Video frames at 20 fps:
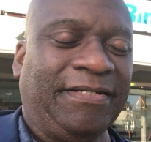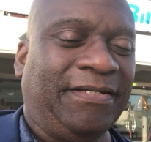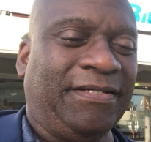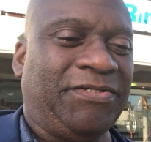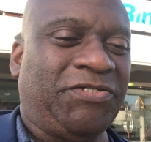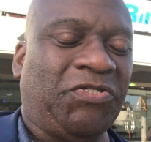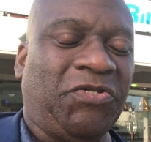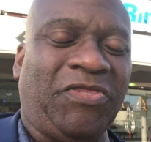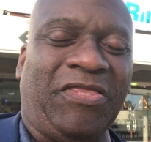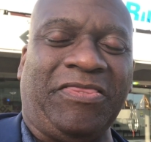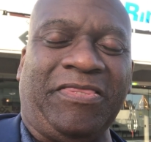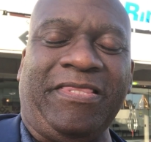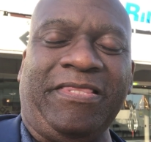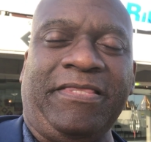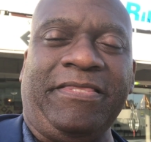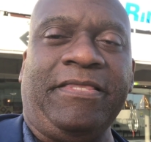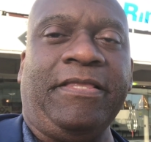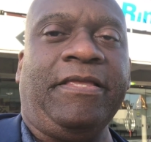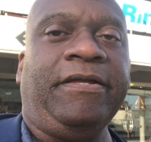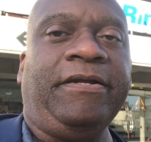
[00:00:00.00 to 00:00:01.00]
so that
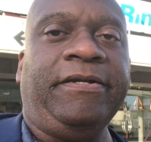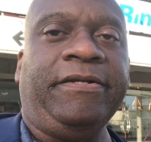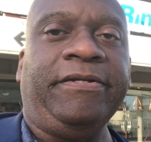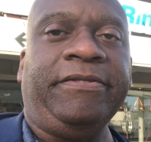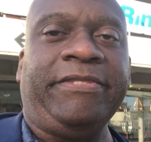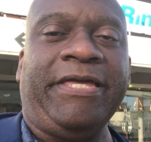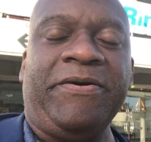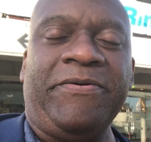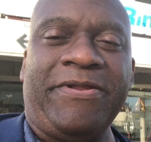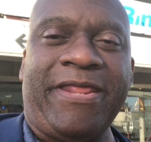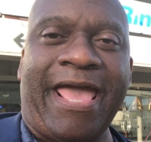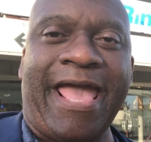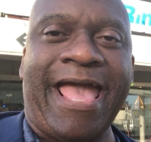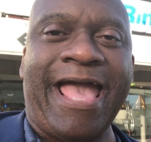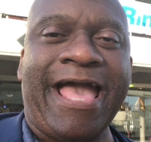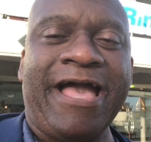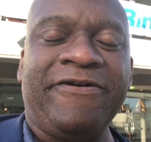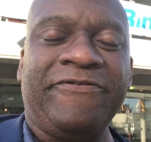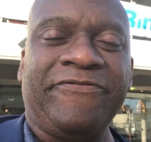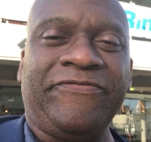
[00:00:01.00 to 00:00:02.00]
they would
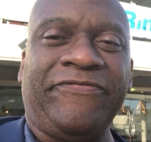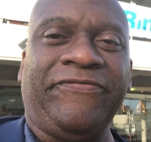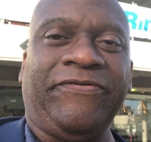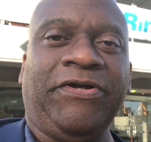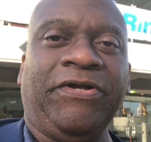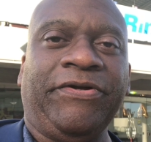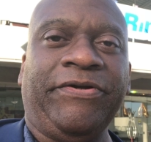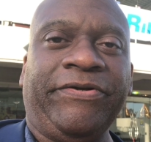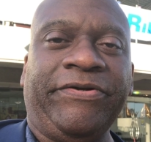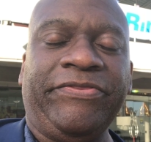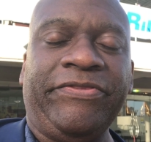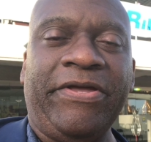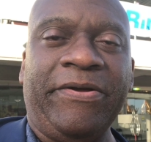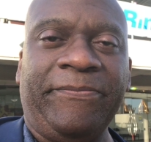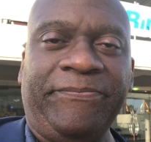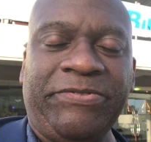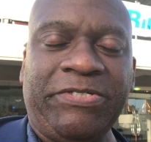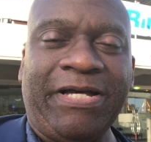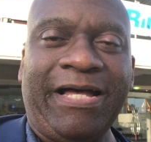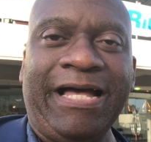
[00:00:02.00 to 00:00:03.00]
have the
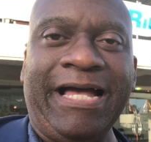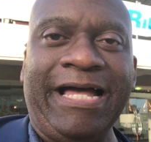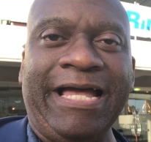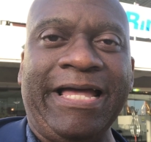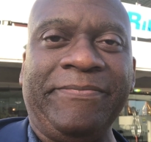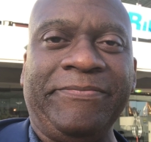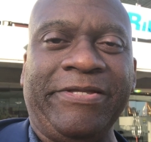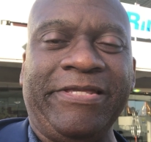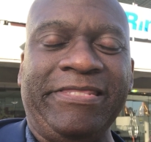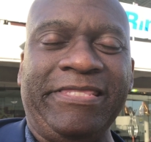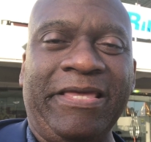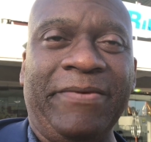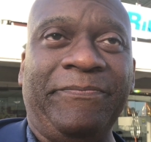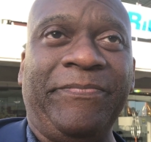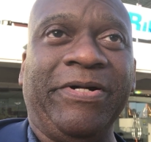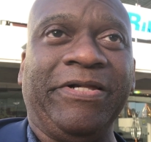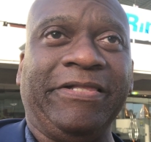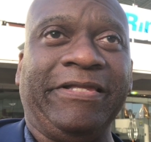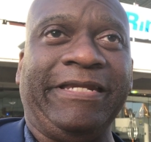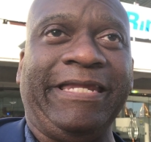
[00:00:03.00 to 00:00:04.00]
time and the
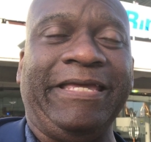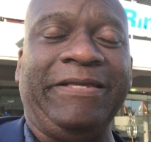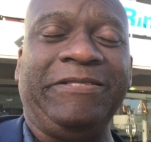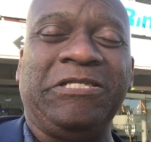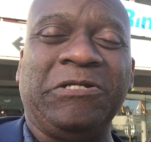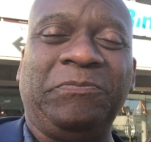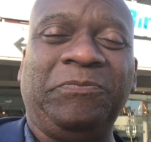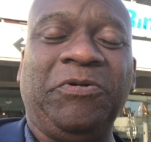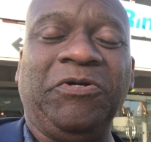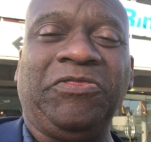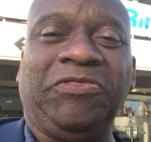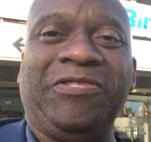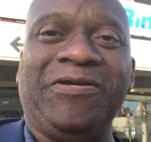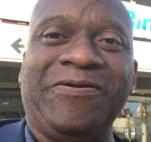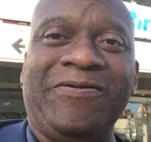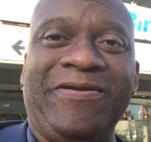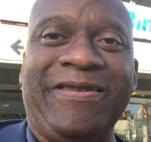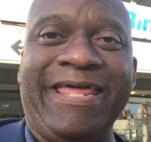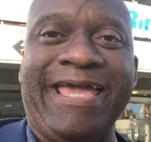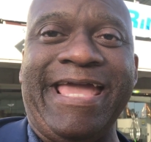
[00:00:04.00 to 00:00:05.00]
ability to put
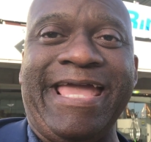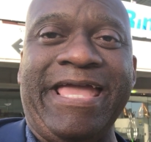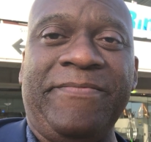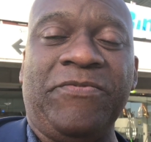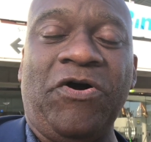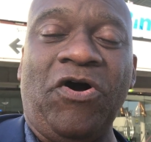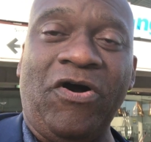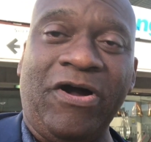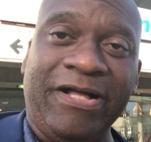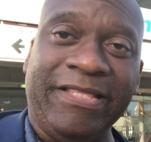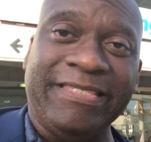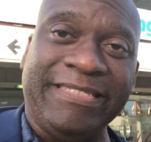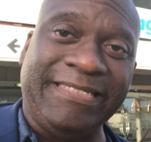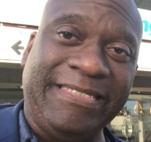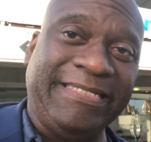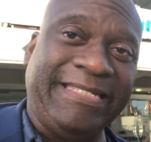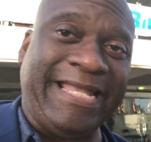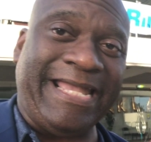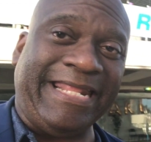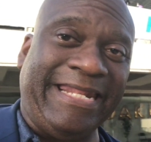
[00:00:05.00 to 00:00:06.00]
their name on the
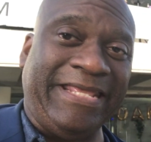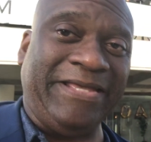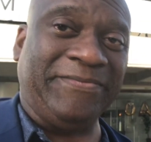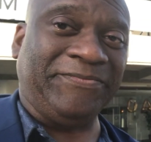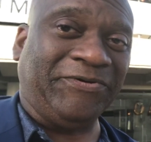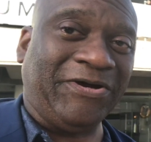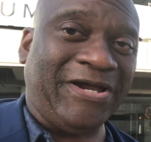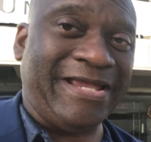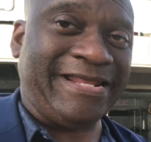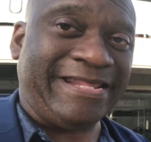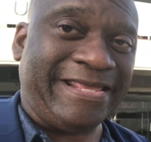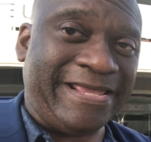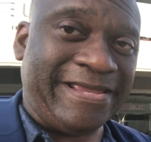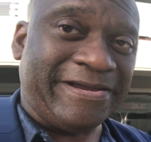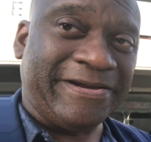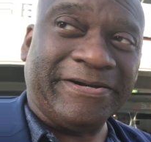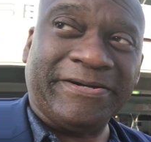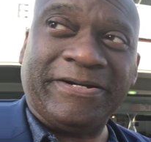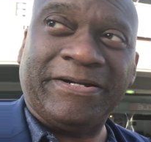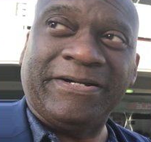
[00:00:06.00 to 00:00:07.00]
stadium right
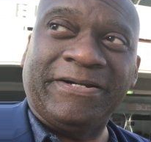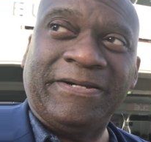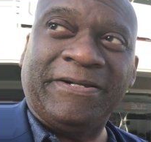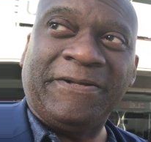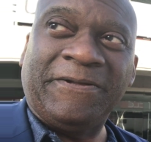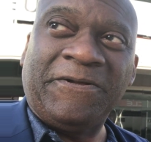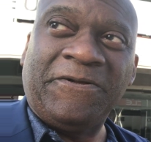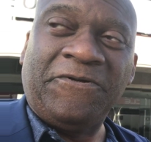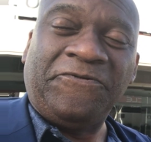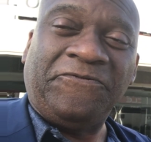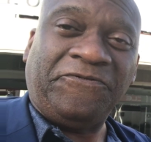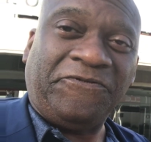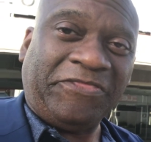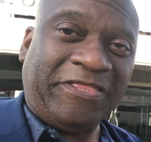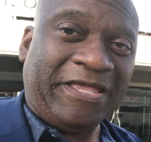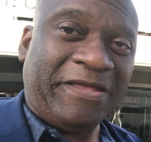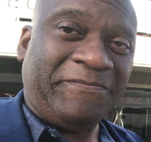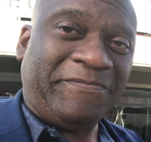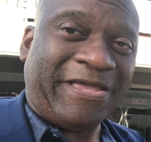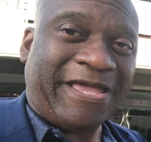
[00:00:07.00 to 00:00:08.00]
here for
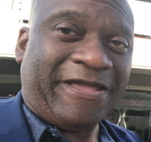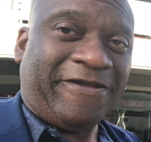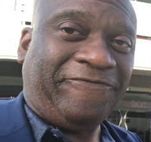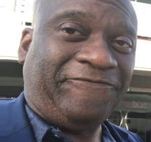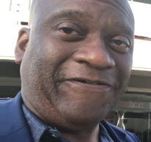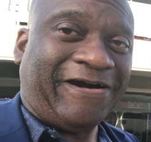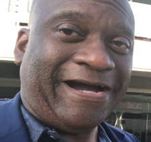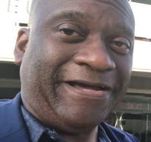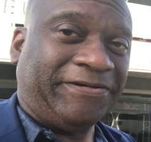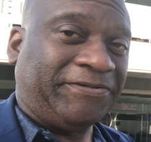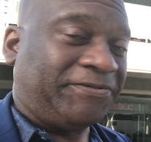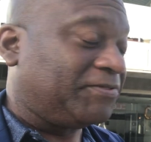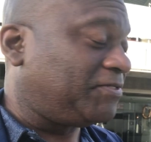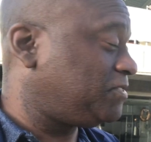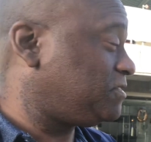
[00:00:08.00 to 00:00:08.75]
the NBA Finals.